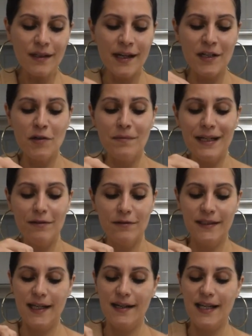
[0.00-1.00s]
You know my little
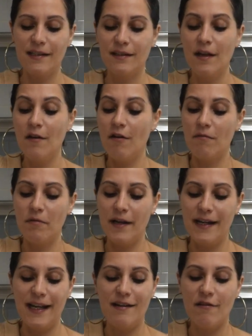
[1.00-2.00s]
techniques,
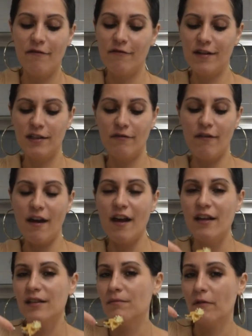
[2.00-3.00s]
putting it in the fridge
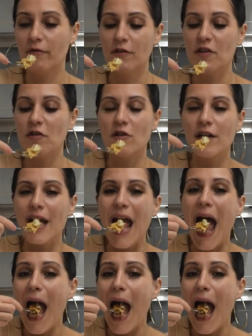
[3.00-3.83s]
first before you cook it.